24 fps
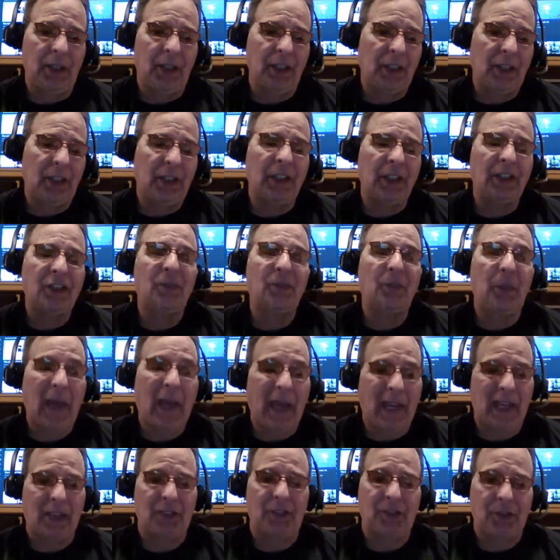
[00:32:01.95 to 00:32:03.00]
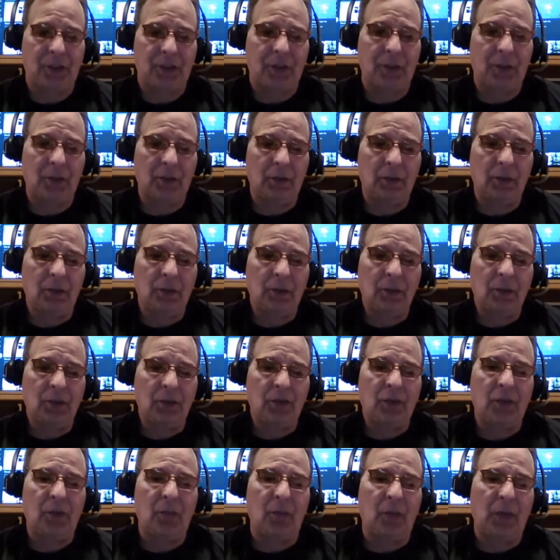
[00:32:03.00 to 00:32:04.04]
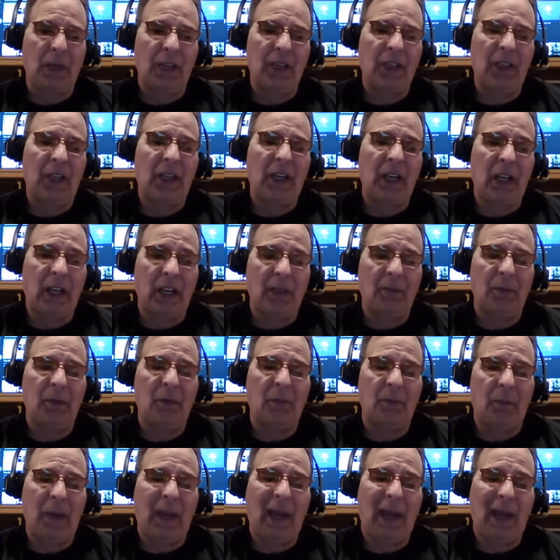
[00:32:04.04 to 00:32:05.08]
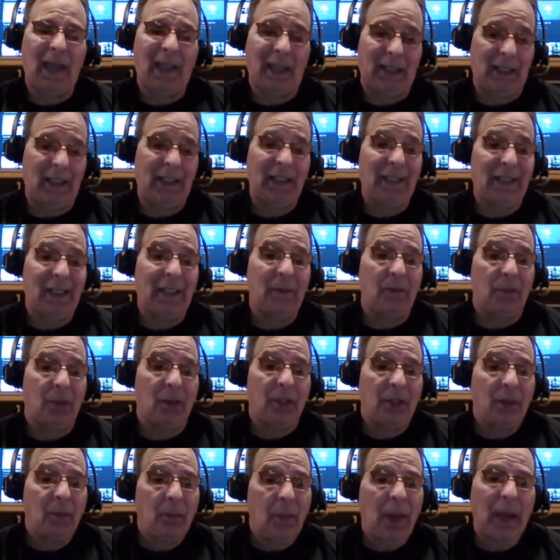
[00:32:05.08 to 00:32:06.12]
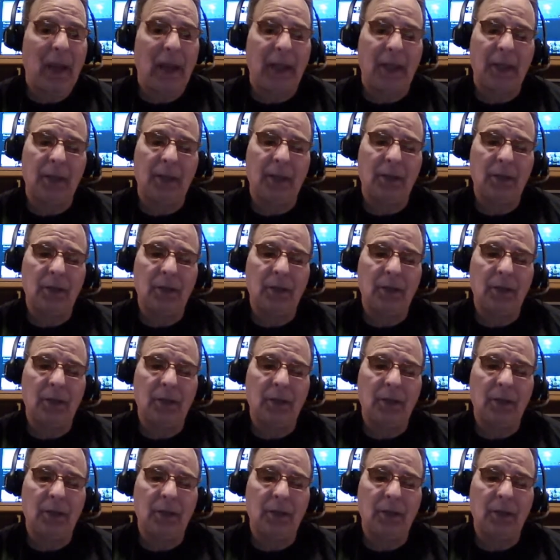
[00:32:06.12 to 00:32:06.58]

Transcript: did his best to bring the economy back, and he did bring it back.